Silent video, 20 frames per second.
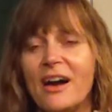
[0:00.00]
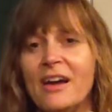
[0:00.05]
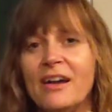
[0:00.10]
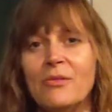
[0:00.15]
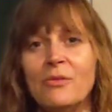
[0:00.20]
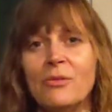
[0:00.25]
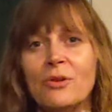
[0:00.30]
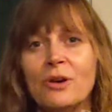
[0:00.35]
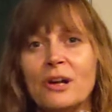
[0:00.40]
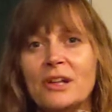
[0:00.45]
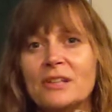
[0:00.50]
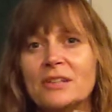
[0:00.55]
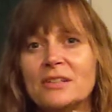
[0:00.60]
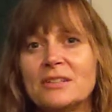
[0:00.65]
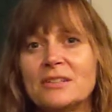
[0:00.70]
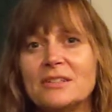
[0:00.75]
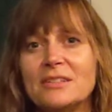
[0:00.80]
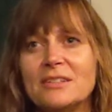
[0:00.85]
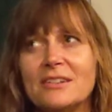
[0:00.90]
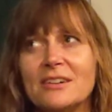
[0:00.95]
It
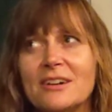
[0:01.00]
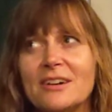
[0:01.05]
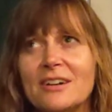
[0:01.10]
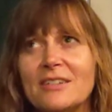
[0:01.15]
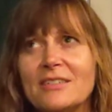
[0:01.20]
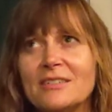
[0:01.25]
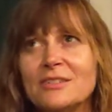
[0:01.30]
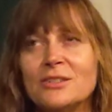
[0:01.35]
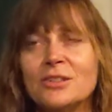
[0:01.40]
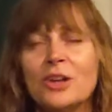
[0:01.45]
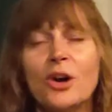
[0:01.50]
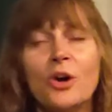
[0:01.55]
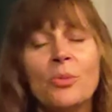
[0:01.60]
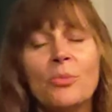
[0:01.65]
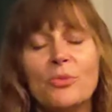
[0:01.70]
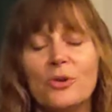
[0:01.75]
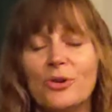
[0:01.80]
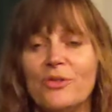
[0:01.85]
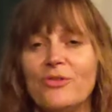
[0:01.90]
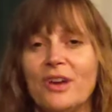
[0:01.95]
was so
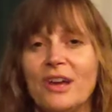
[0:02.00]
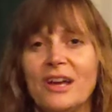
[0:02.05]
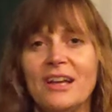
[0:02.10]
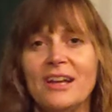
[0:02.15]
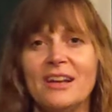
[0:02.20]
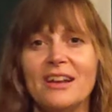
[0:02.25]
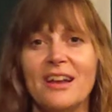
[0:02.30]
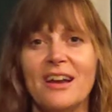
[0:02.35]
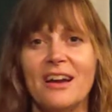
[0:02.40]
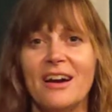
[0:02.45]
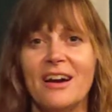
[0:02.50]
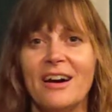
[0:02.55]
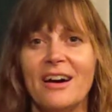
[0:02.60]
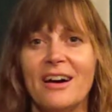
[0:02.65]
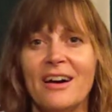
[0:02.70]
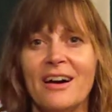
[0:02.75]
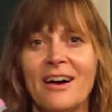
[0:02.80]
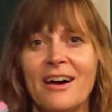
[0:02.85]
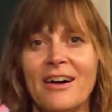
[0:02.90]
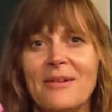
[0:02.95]
moving.
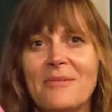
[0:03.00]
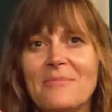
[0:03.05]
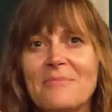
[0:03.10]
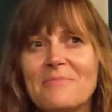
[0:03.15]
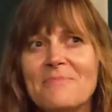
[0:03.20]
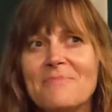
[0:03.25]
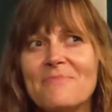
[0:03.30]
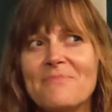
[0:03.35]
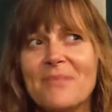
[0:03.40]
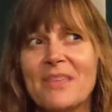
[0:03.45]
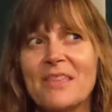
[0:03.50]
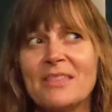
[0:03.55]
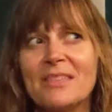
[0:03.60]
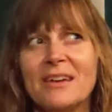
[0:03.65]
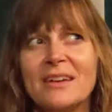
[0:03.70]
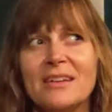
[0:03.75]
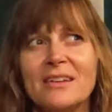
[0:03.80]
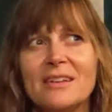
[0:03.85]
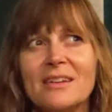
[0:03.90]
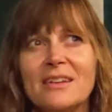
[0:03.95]
Um,
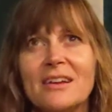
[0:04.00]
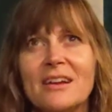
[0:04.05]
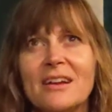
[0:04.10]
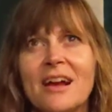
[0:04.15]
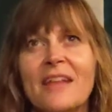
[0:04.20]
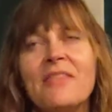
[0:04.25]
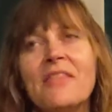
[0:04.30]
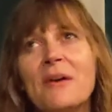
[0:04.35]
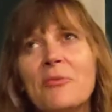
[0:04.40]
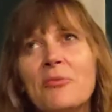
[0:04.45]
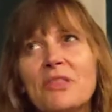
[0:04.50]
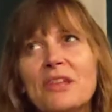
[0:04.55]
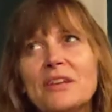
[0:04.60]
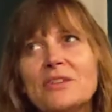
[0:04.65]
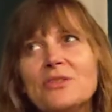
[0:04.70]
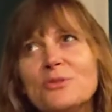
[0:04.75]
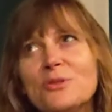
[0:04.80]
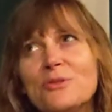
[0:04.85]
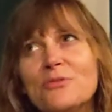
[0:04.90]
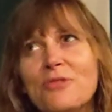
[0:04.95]
that, and then when they
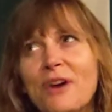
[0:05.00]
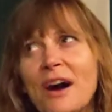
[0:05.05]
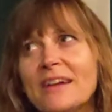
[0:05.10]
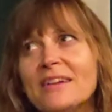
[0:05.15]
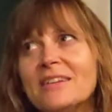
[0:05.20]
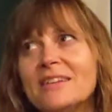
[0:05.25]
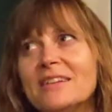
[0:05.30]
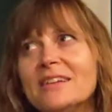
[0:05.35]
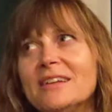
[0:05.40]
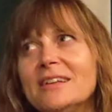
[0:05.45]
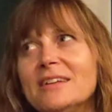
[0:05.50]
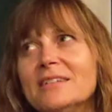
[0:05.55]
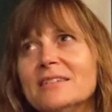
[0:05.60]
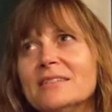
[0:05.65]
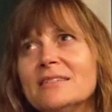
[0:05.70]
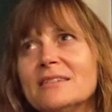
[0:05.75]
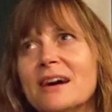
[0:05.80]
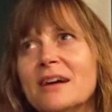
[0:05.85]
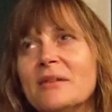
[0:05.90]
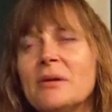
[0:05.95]
do finally,
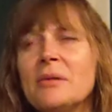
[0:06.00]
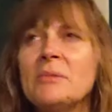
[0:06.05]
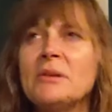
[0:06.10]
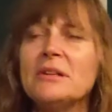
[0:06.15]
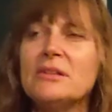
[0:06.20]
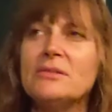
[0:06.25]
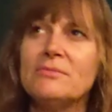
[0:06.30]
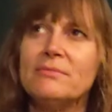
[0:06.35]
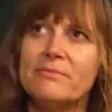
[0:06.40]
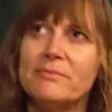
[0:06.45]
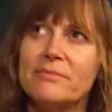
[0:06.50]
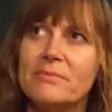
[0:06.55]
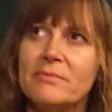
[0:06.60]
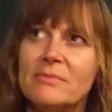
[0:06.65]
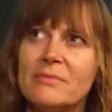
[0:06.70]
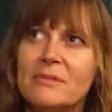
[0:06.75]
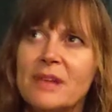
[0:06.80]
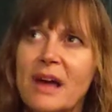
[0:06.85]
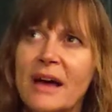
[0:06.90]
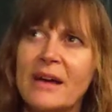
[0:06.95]
I, mean,
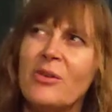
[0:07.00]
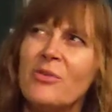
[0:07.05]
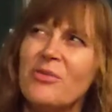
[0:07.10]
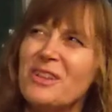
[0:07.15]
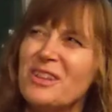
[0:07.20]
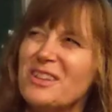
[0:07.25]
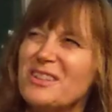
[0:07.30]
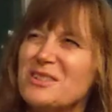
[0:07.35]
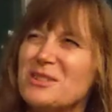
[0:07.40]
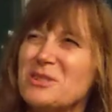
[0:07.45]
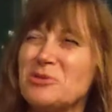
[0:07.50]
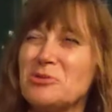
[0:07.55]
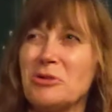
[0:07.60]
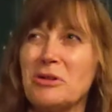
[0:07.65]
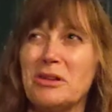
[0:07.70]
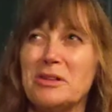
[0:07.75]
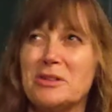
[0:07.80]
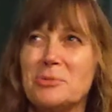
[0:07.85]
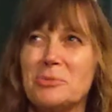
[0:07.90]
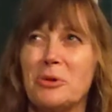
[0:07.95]
I don't think this is
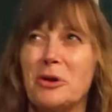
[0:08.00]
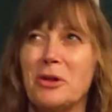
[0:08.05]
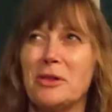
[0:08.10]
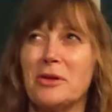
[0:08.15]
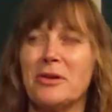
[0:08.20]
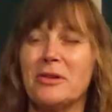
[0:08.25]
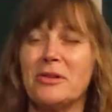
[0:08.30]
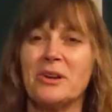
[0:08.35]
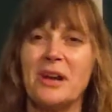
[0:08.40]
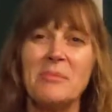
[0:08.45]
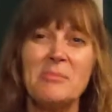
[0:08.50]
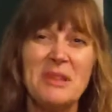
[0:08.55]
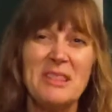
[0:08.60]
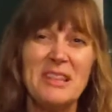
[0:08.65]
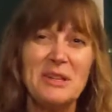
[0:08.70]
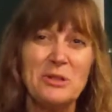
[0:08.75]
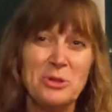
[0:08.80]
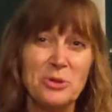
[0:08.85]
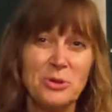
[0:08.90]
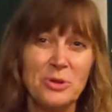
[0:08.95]
really a spoiler alert. I mean,
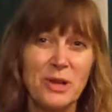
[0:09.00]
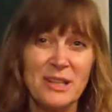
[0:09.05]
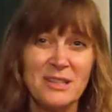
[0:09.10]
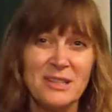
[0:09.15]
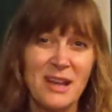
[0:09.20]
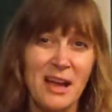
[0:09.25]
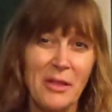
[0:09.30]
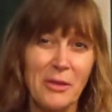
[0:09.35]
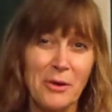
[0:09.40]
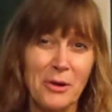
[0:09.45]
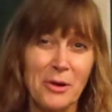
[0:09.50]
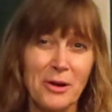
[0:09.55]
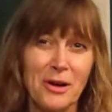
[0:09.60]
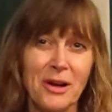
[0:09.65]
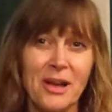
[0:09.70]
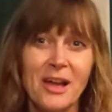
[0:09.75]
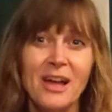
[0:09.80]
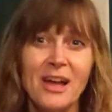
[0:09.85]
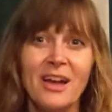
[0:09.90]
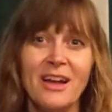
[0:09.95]
they do get together
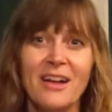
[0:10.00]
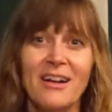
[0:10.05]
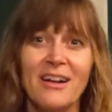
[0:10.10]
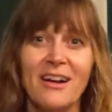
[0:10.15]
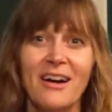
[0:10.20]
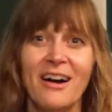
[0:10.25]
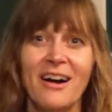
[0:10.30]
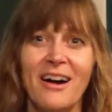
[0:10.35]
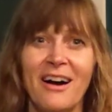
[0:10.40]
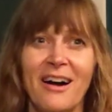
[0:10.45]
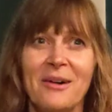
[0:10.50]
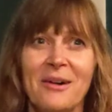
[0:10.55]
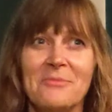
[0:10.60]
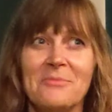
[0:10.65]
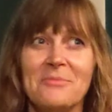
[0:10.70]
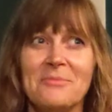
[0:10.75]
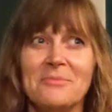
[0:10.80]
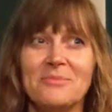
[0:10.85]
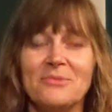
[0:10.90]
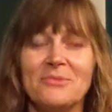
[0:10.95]

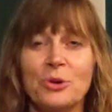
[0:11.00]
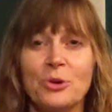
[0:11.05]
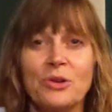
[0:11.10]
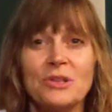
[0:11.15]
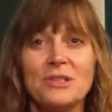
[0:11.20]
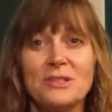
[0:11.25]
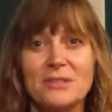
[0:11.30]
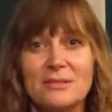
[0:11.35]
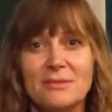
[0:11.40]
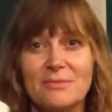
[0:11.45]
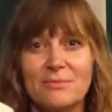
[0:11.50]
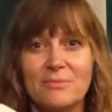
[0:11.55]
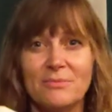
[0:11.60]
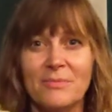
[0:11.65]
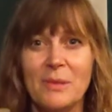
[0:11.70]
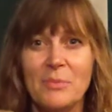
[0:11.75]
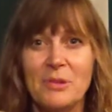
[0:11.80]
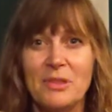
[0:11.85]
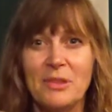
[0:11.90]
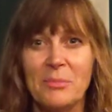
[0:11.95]
um, towards
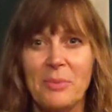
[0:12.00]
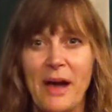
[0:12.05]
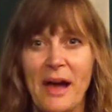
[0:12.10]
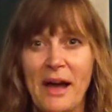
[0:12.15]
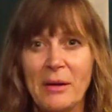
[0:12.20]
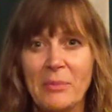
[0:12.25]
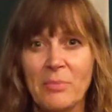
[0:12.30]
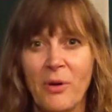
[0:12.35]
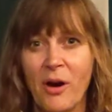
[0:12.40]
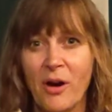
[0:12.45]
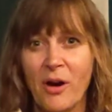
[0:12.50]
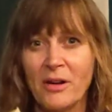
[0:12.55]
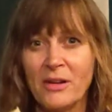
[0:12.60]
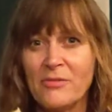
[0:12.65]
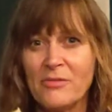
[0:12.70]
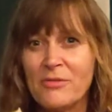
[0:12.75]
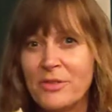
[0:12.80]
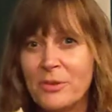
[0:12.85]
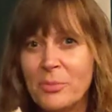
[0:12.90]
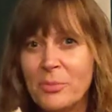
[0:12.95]
maybe the back part
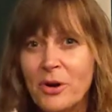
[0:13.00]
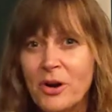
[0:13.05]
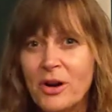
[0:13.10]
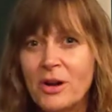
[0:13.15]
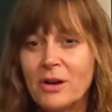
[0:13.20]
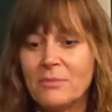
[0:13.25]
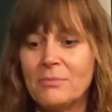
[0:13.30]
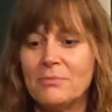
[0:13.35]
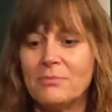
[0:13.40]
of the book,